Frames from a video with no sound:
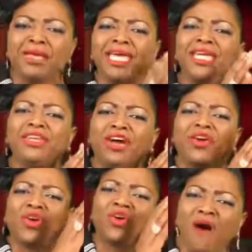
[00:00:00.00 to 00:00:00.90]
if
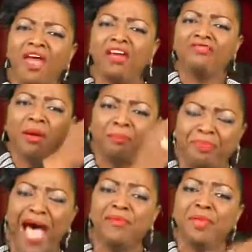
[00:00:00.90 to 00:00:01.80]
the God of the
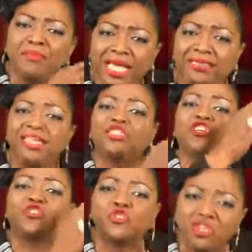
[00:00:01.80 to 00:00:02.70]
Bible means it
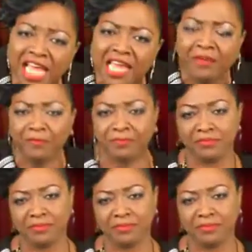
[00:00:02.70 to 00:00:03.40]
is sin.